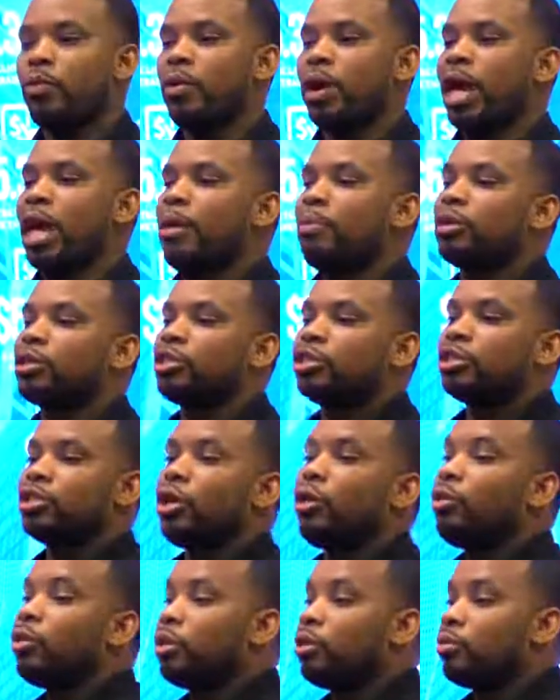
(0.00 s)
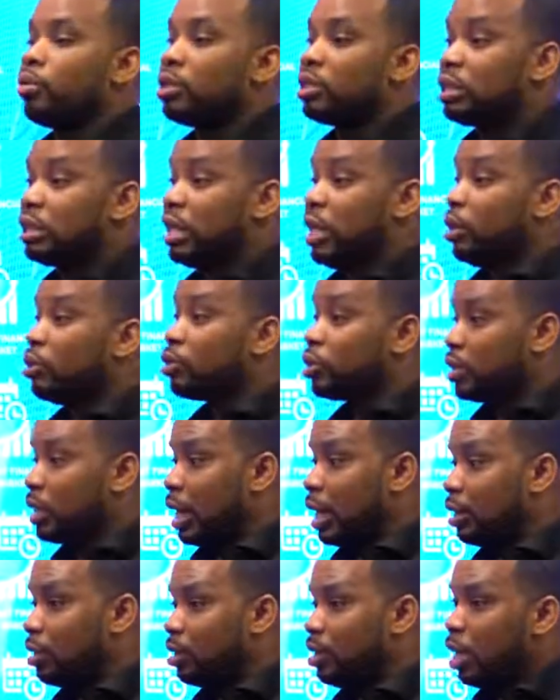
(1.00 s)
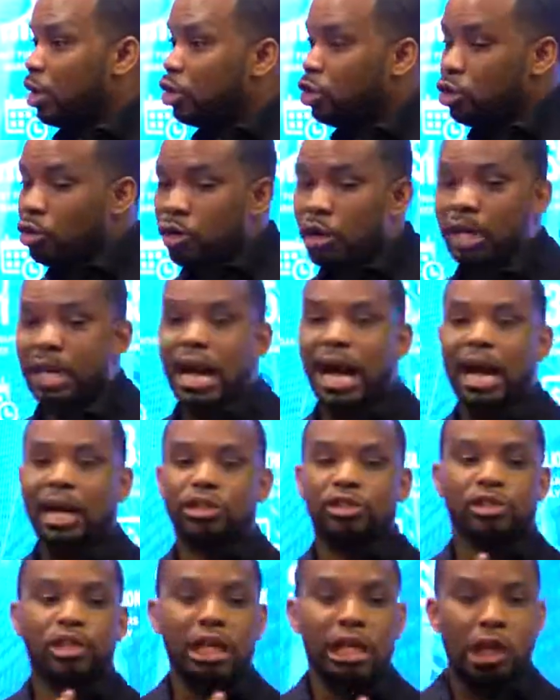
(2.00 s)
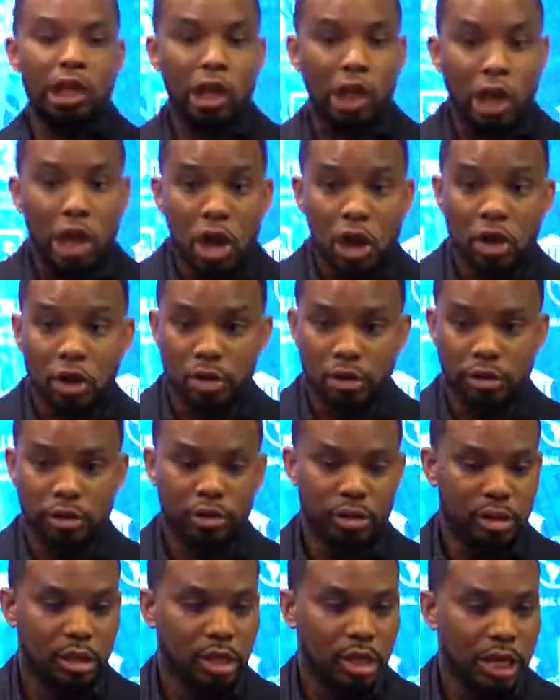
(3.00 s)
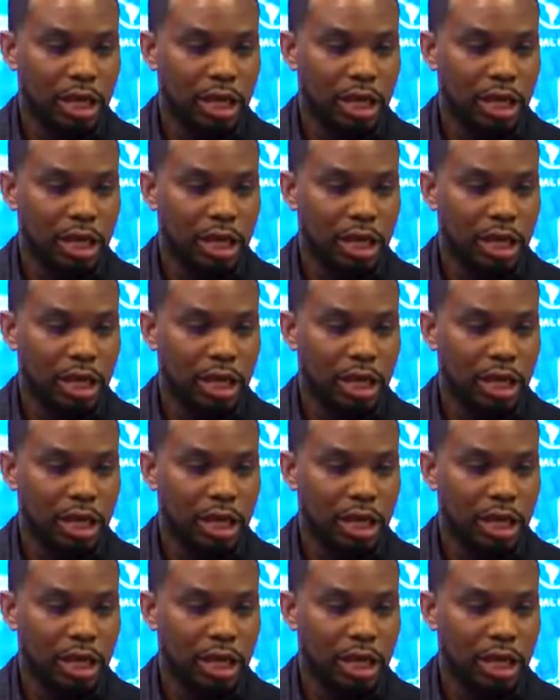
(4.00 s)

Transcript: we were able to show you a skill set that you could actually learn?